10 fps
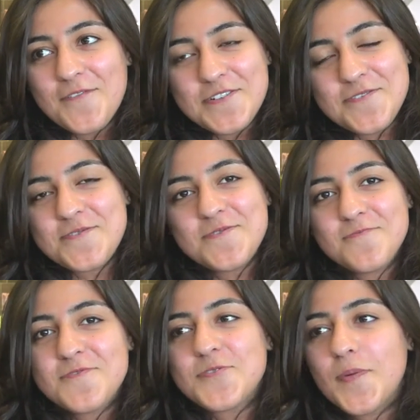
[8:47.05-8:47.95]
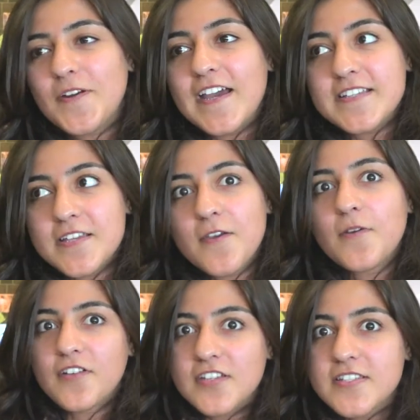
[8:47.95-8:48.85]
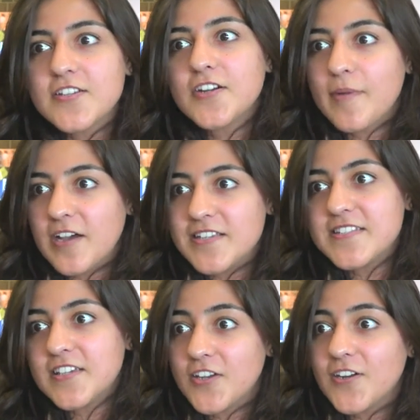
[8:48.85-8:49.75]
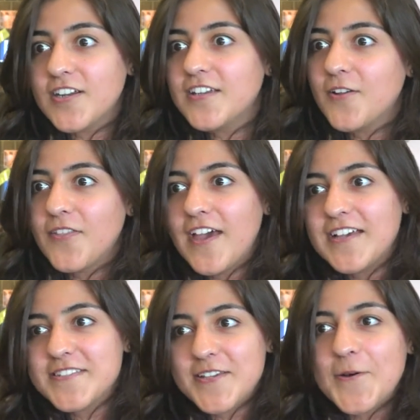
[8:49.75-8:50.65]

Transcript: which was super nice, and they were concerned about his security and all that.